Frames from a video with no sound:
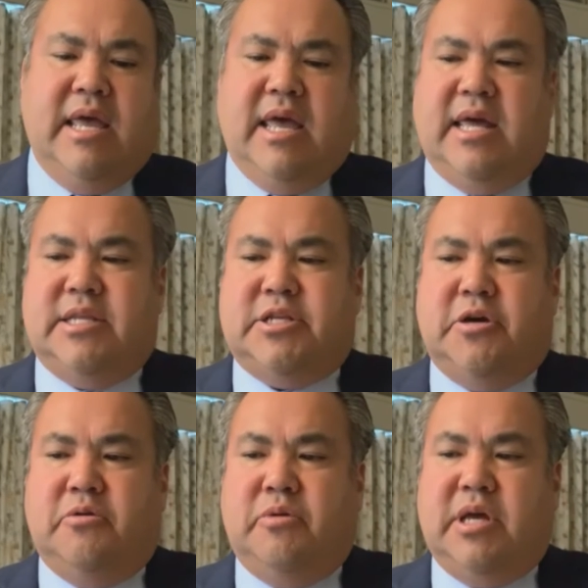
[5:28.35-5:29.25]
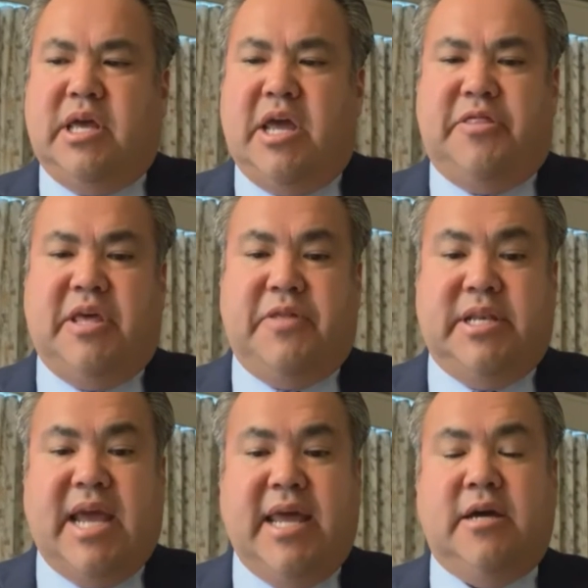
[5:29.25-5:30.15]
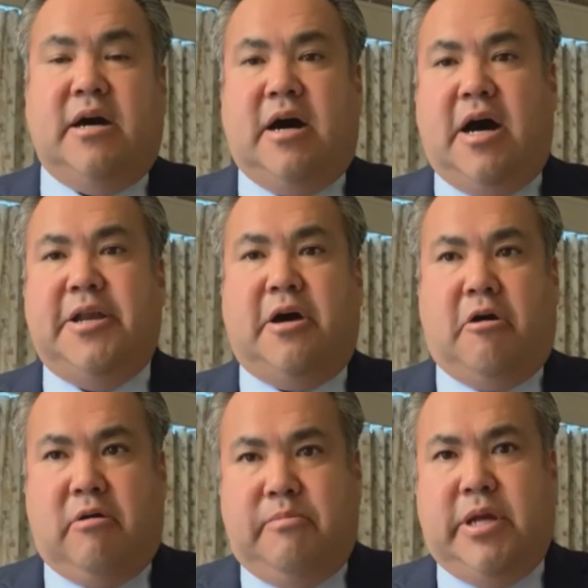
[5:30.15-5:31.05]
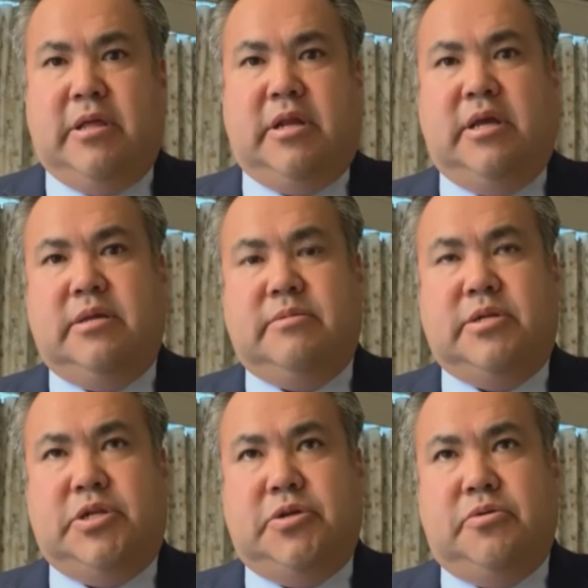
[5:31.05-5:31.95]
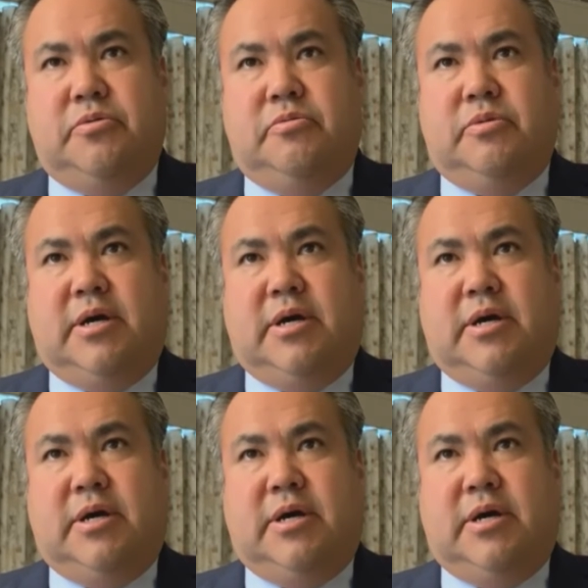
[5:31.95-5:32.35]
And so, and the data on our ability to